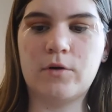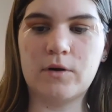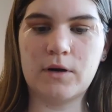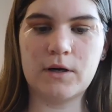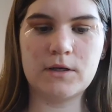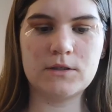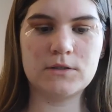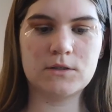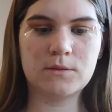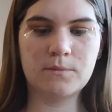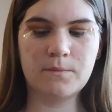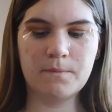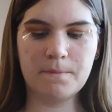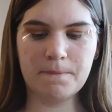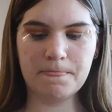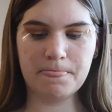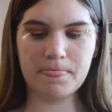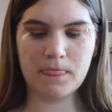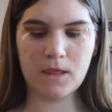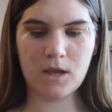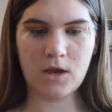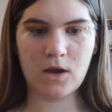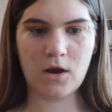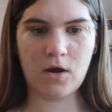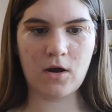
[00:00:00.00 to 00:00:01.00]
product.
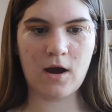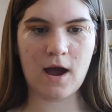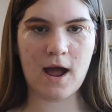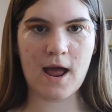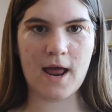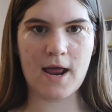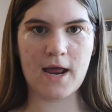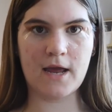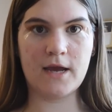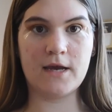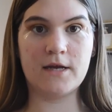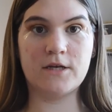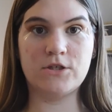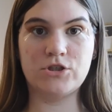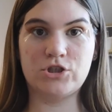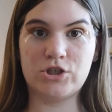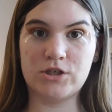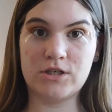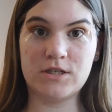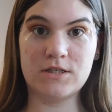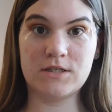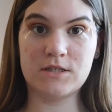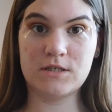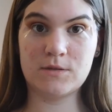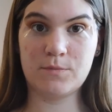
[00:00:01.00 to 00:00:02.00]
Alright, and
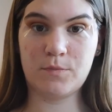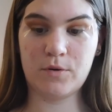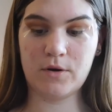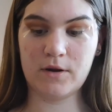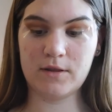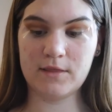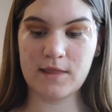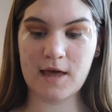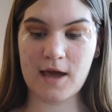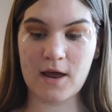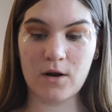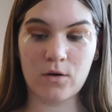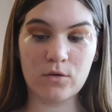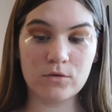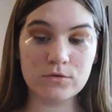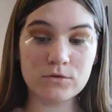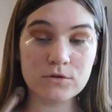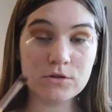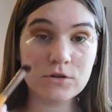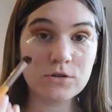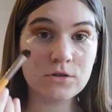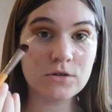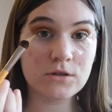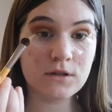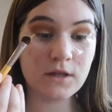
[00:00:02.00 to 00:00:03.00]
just putting that
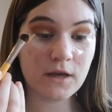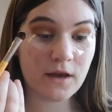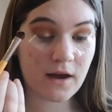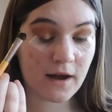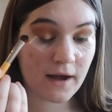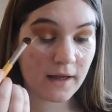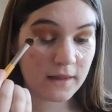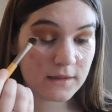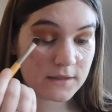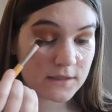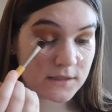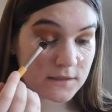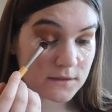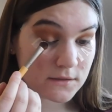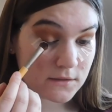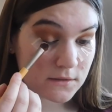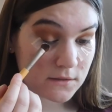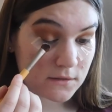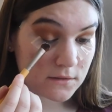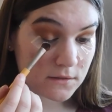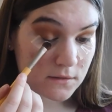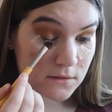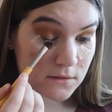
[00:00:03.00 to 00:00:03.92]
onto the eyelid.